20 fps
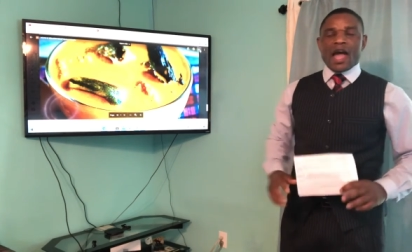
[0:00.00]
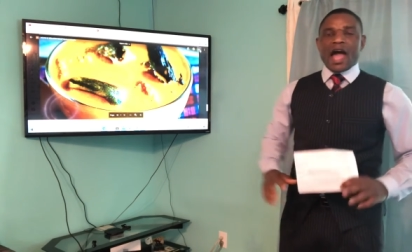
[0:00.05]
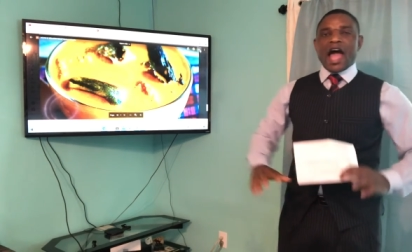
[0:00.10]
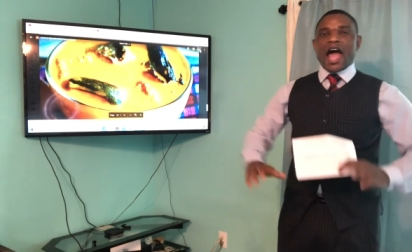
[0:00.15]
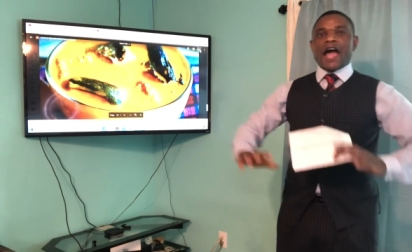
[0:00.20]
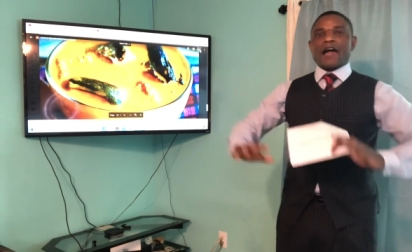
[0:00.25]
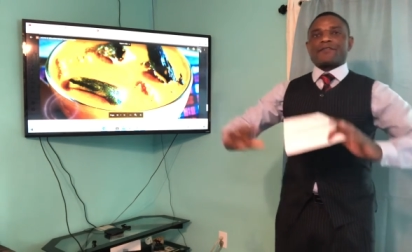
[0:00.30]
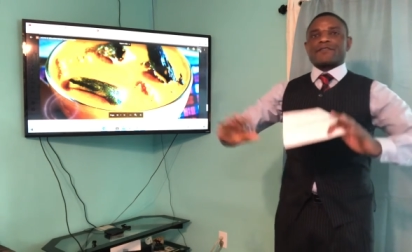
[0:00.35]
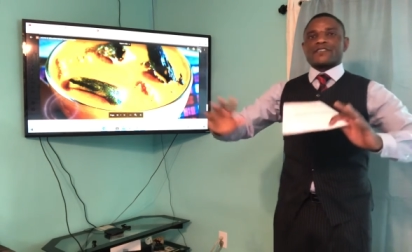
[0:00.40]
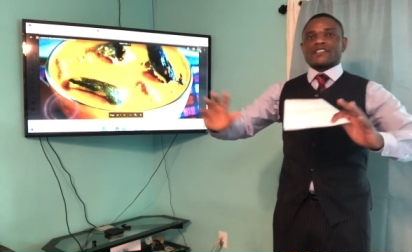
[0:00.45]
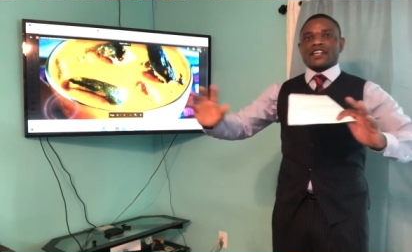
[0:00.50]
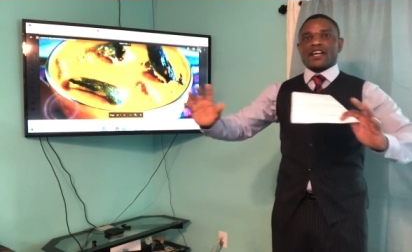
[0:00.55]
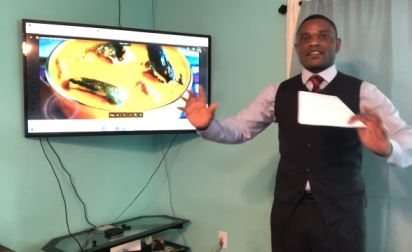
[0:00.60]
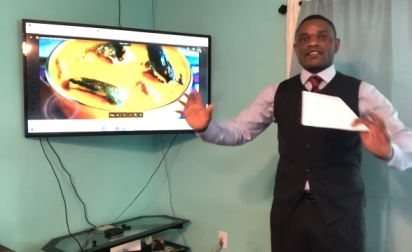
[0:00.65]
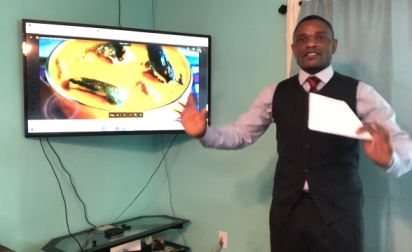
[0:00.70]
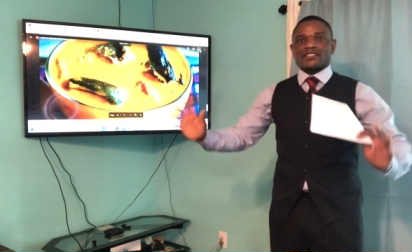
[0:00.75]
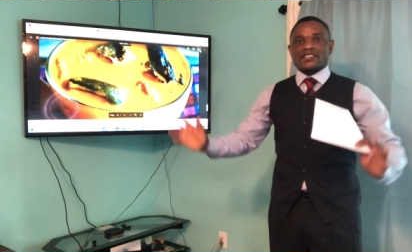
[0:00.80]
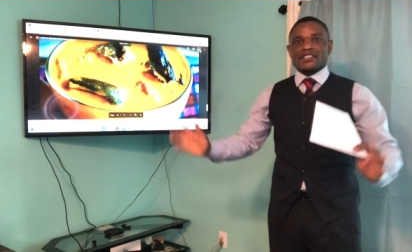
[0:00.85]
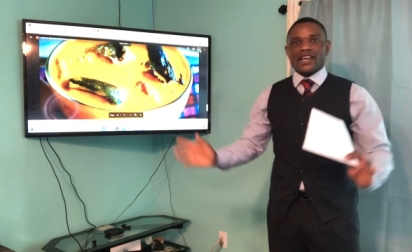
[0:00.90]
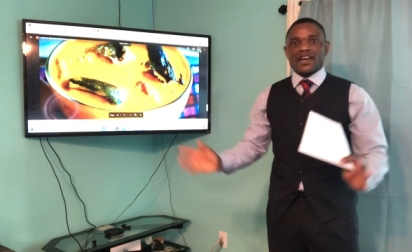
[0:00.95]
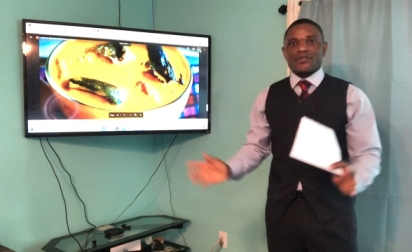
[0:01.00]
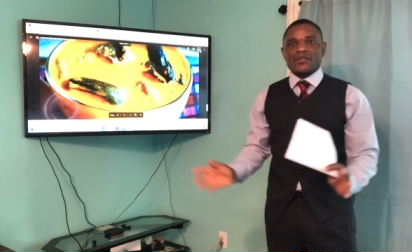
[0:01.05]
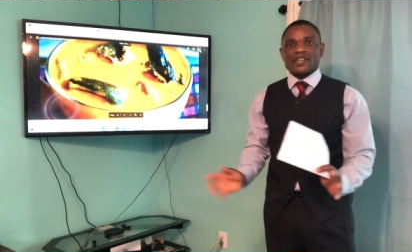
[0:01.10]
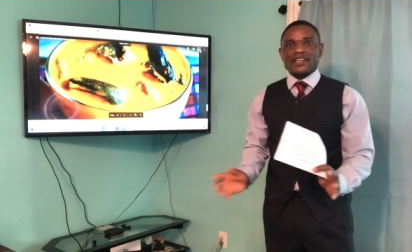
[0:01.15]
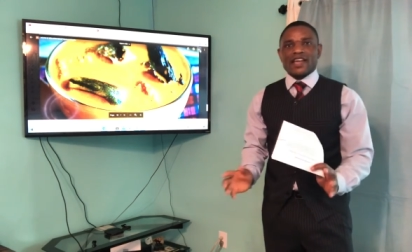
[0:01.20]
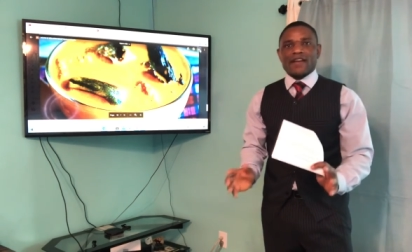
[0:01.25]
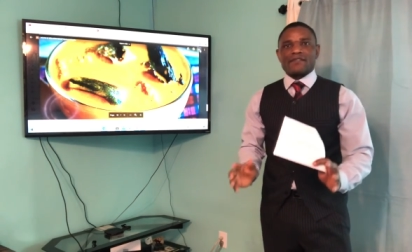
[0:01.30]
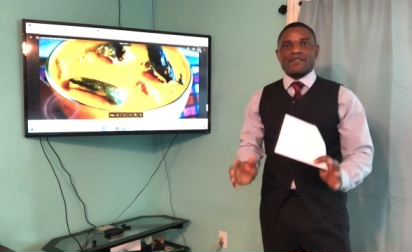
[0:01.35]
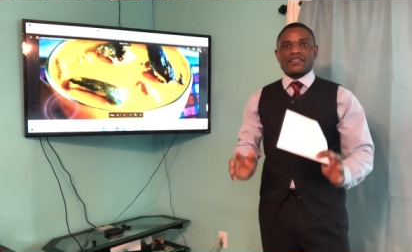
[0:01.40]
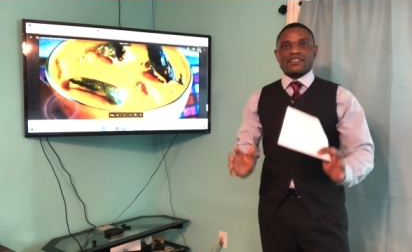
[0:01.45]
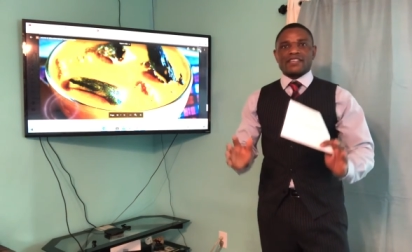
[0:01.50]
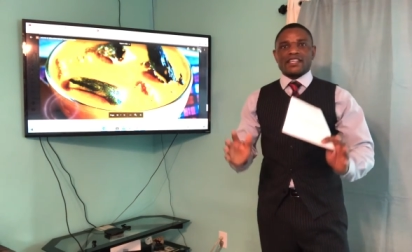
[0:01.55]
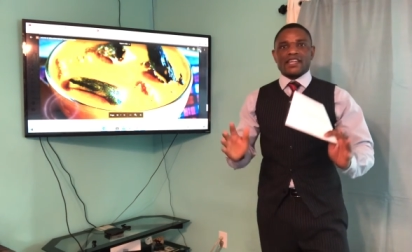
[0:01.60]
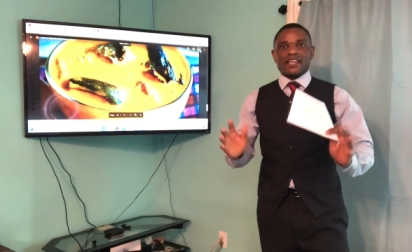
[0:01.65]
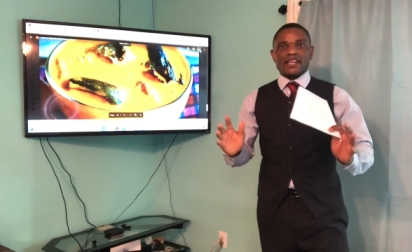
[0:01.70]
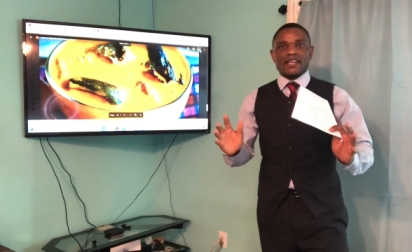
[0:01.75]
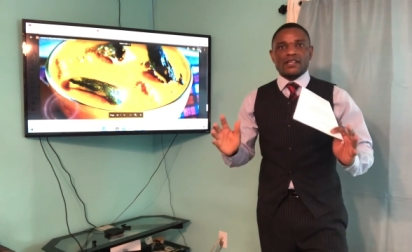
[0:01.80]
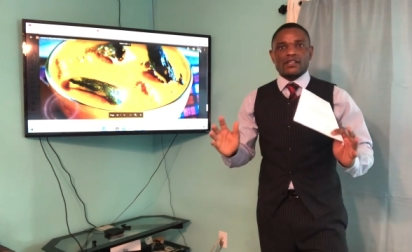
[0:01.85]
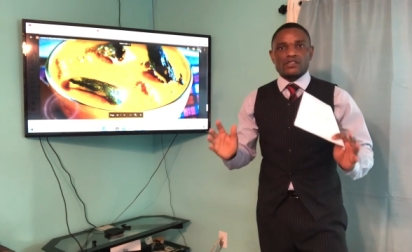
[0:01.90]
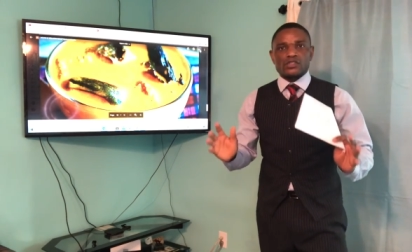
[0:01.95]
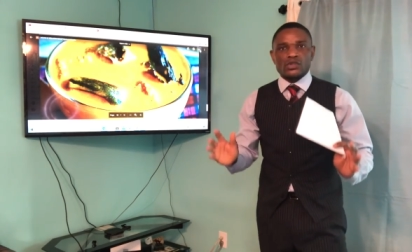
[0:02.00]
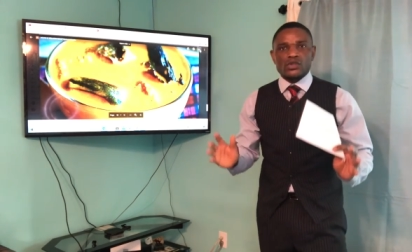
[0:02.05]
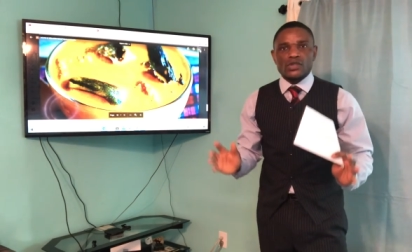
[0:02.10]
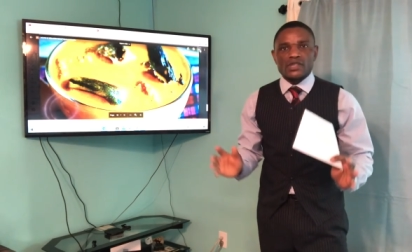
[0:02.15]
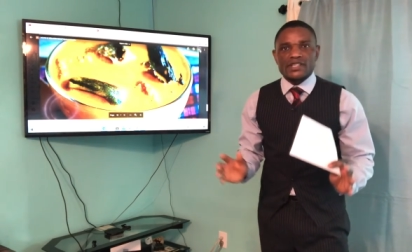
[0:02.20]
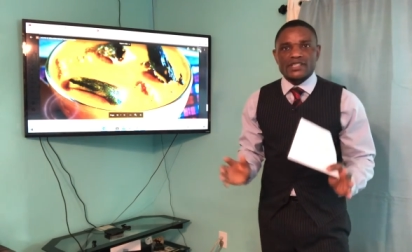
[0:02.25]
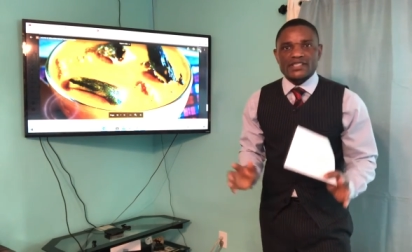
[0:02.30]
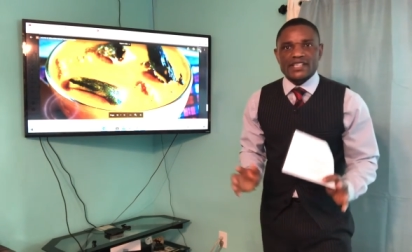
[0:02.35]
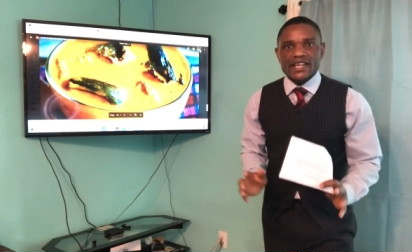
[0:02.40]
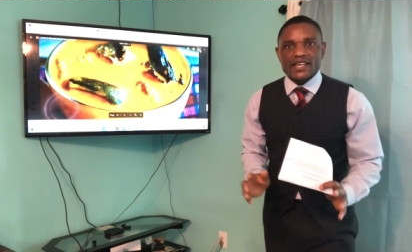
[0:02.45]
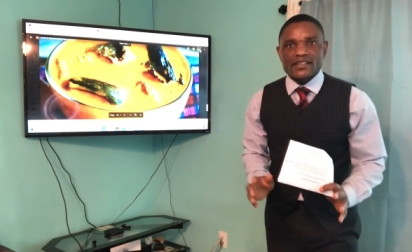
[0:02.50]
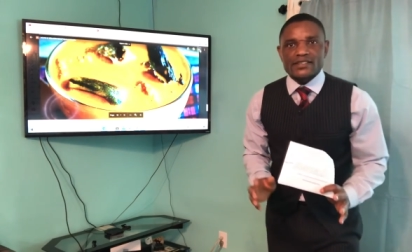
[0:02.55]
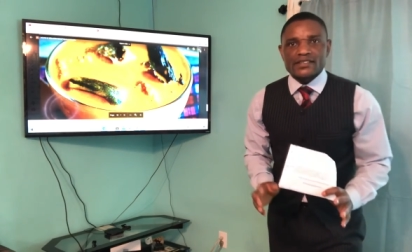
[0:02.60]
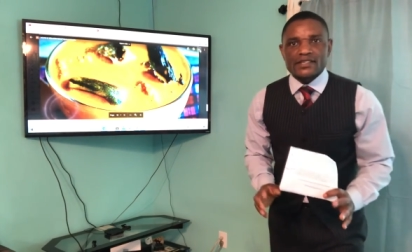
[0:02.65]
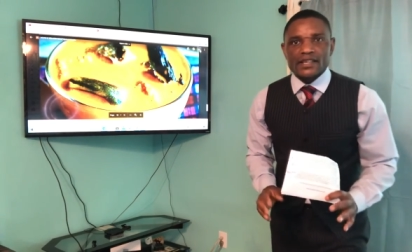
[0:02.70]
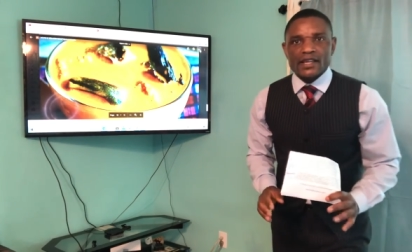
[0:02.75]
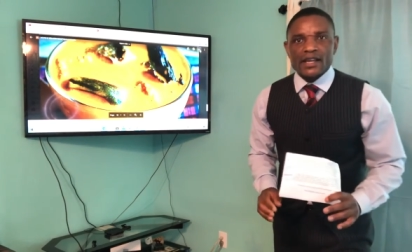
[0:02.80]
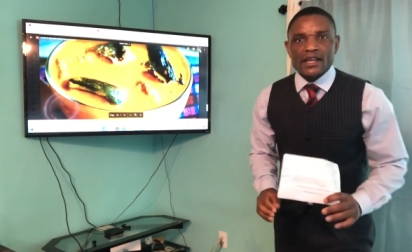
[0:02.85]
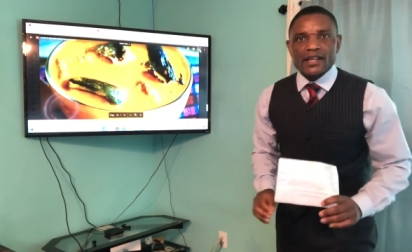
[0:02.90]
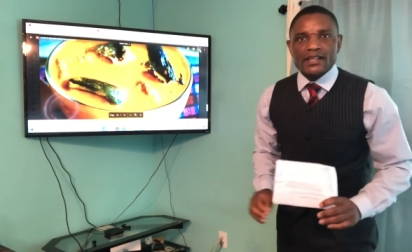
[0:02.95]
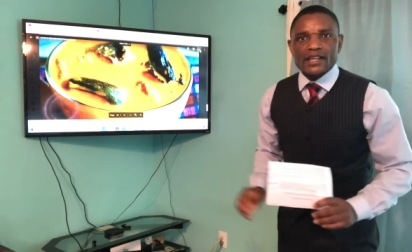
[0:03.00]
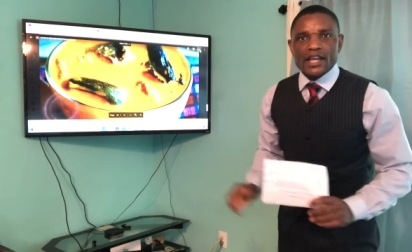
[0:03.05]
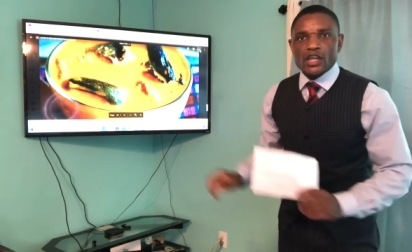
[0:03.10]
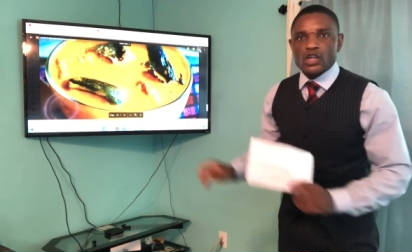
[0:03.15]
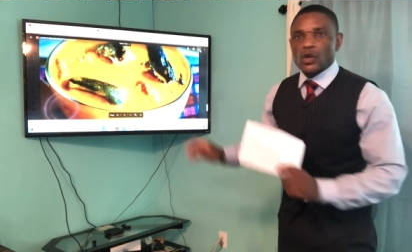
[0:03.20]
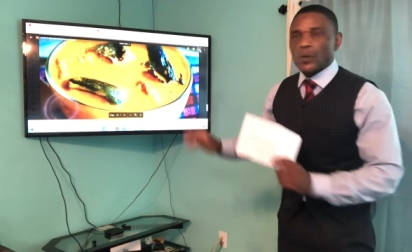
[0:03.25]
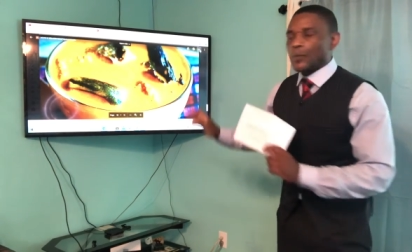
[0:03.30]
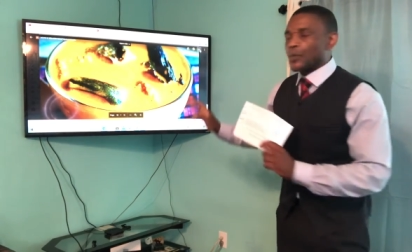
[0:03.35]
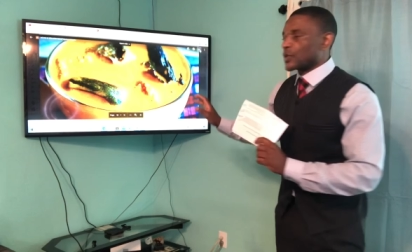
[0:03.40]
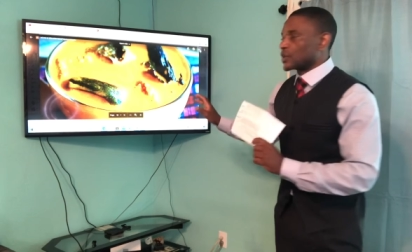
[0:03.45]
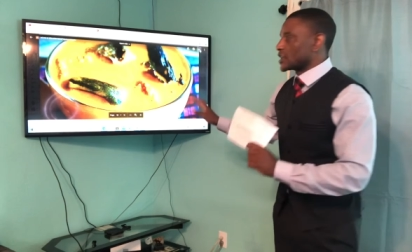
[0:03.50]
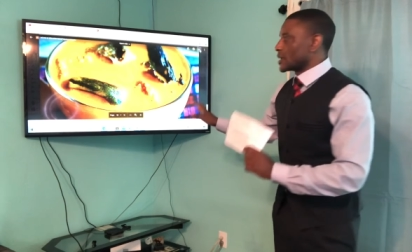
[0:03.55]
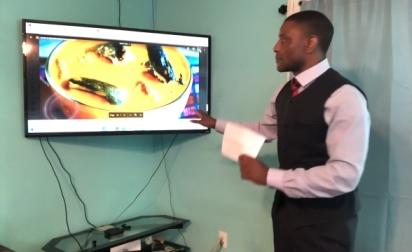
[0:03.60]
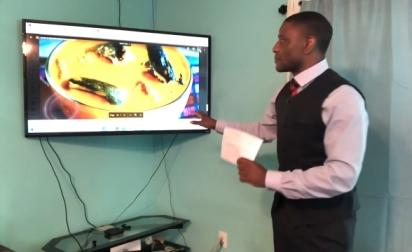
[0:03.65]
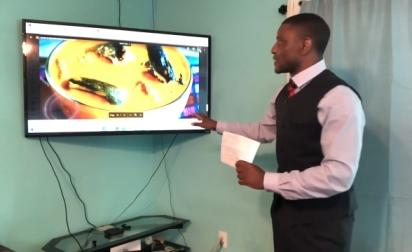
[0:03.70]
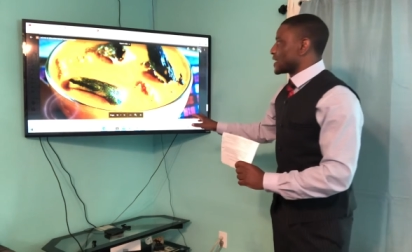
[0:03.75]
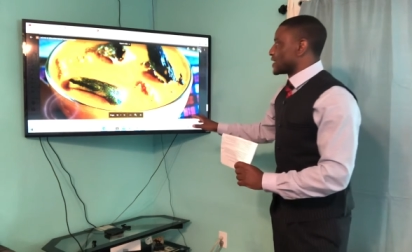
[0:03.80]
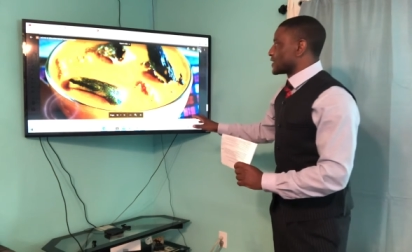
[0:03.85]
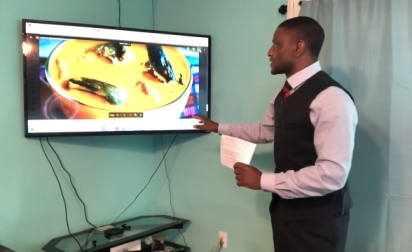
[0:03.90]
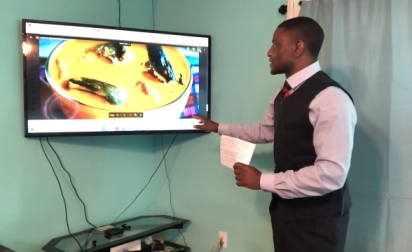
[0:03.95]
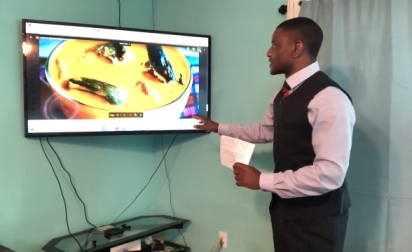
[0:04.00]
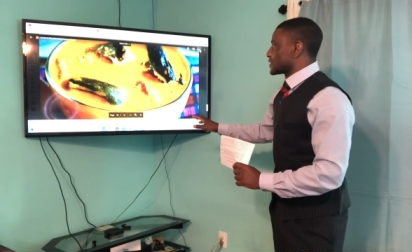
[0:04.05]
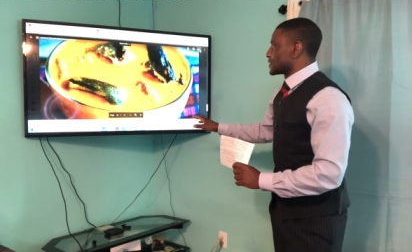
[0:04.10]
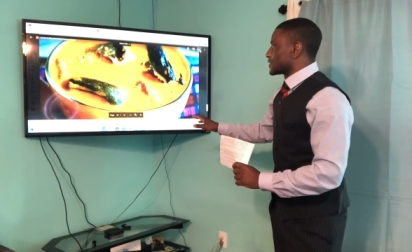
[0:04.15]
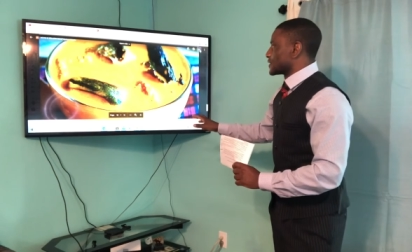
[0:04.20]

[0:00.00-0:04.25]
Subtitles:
After stirring everything to your taste, then you put the meat,